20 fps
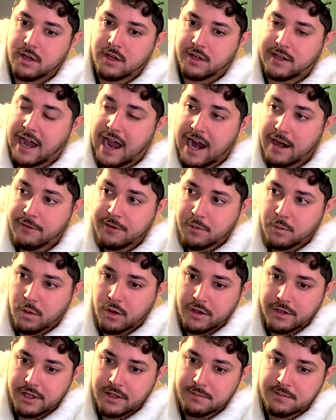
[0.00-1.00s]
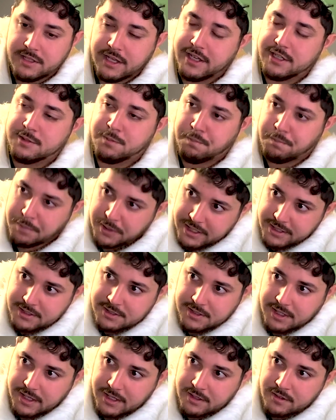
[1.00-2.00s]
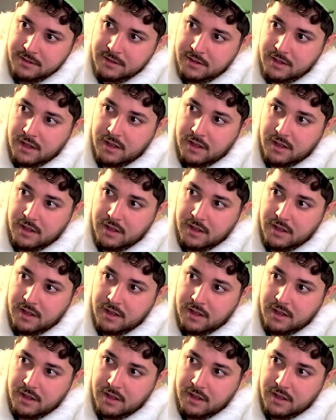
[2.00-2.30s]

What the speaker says: Kyron Williams is beasting.